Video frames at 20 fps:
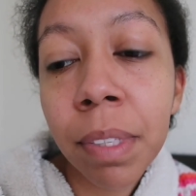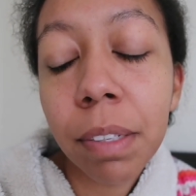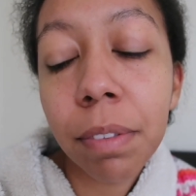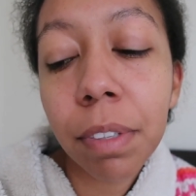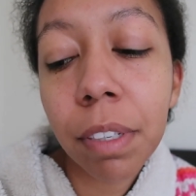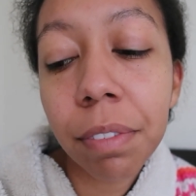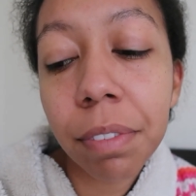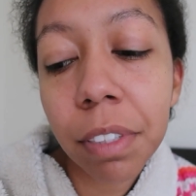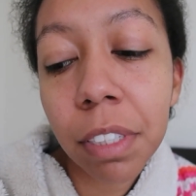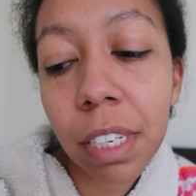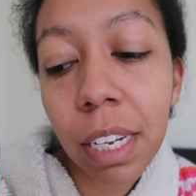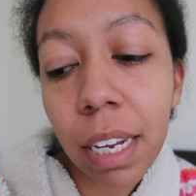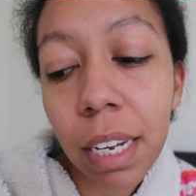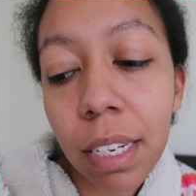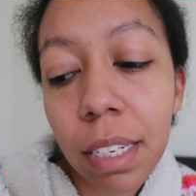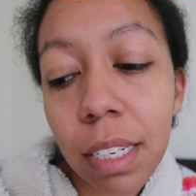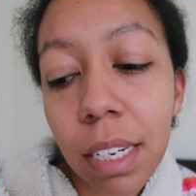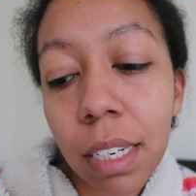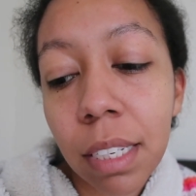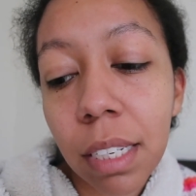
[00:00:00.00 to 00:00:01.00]
for a few
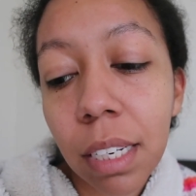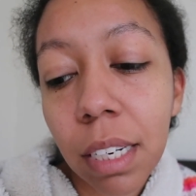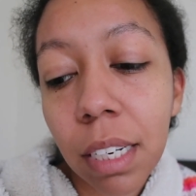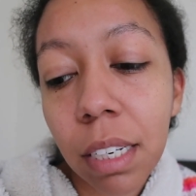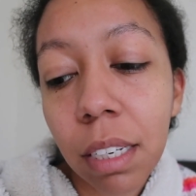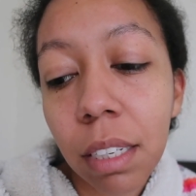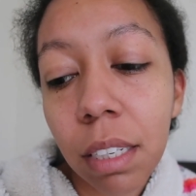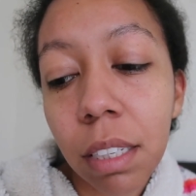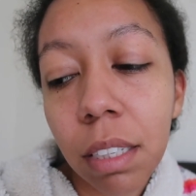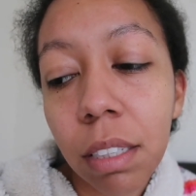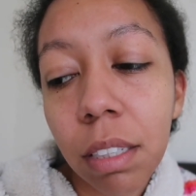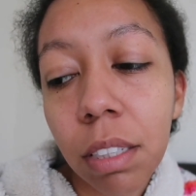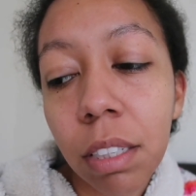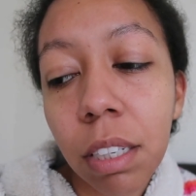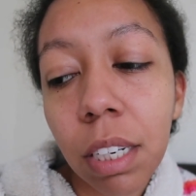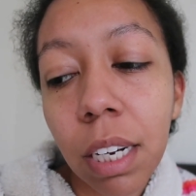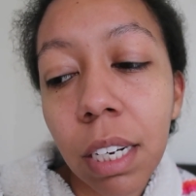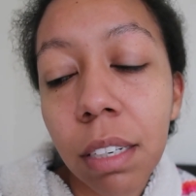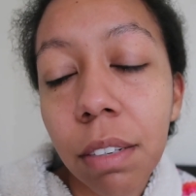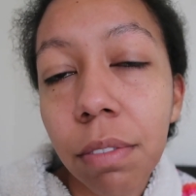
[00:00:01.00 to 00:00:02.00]
days and then
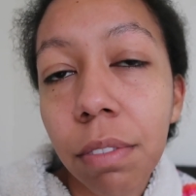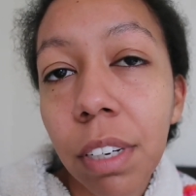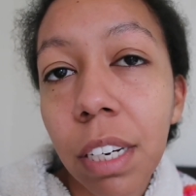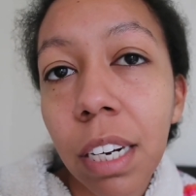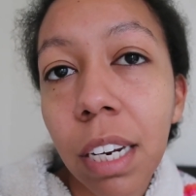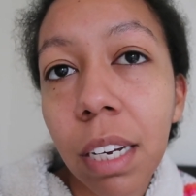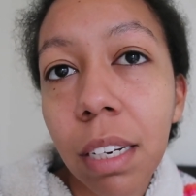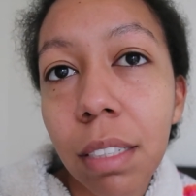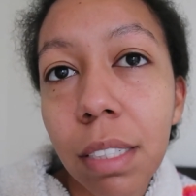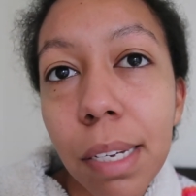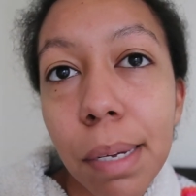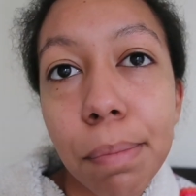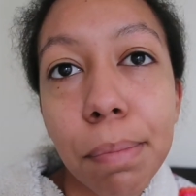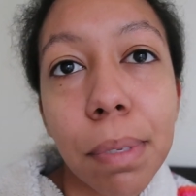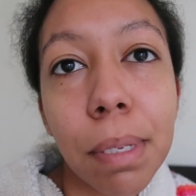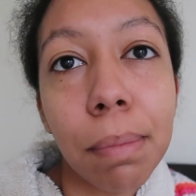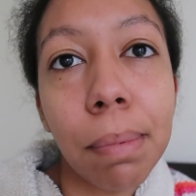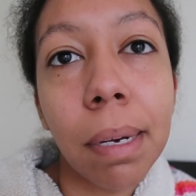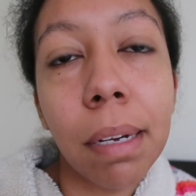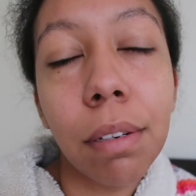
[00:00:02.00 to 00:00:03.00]
kind of reading
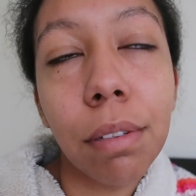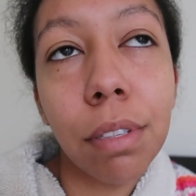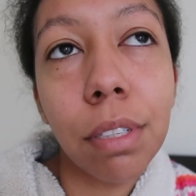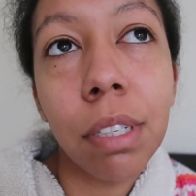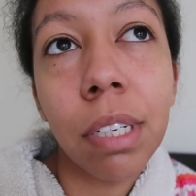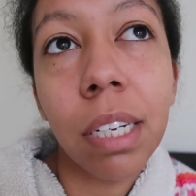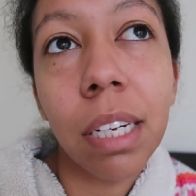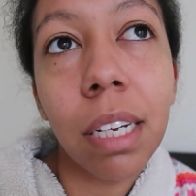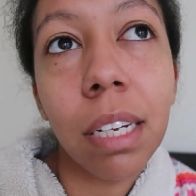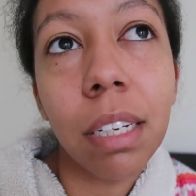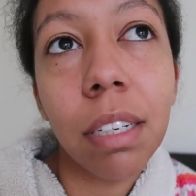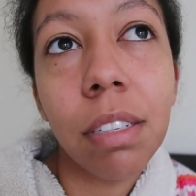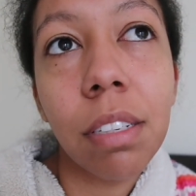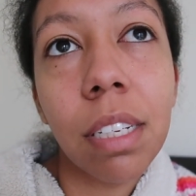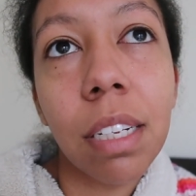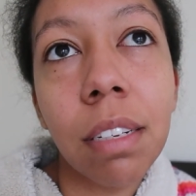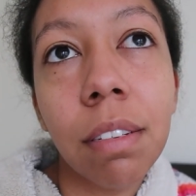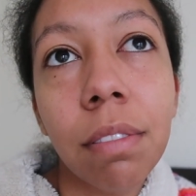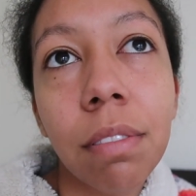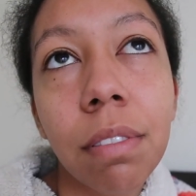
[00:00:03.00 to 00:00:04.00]
tips about doing it
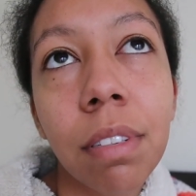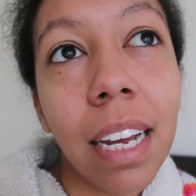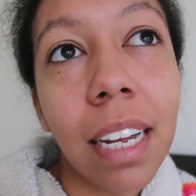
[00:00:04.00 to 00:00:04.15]
yourself.